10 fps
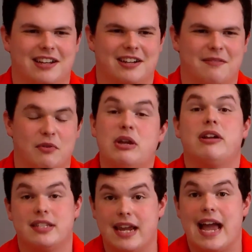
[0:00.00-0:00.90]
You
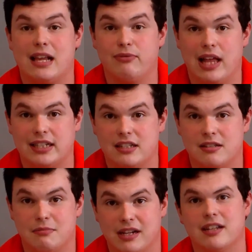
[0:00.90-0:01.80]
can say head of
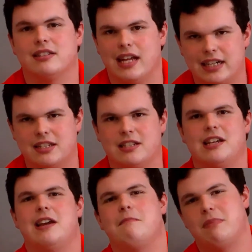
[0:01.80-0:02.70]
lettuce, because
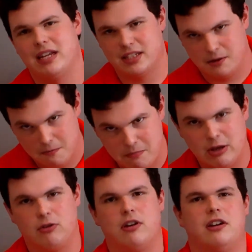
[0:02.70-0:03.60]
lettuce means
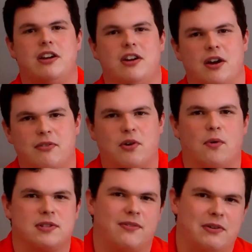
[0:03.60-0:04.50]
milk, of
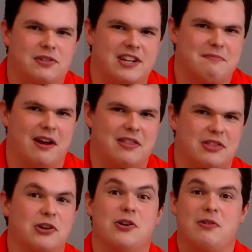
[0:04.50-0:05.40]
course, if you've seen my
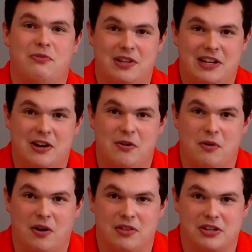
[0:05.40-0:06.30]
third
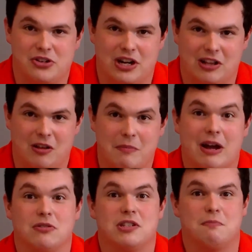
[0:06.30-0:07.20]
video on the channel
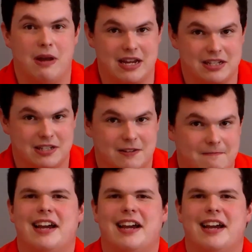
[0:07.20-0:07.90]
about space.